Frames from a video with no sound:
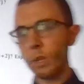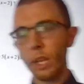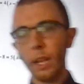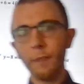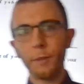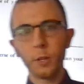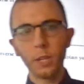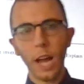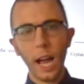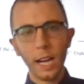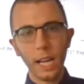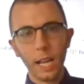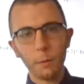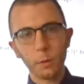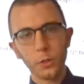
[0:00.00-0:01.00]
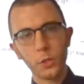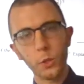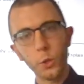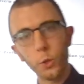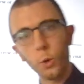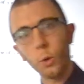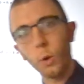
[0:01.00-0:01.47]
if you're not able
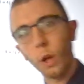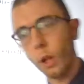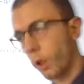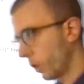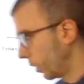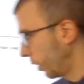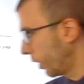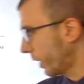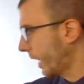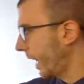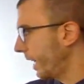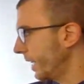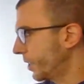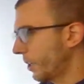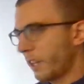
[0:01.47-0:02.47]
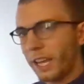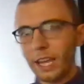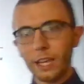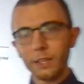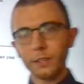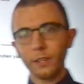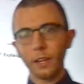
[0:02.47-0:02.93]
to look at each of
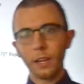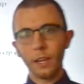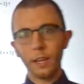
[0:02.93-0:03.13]
these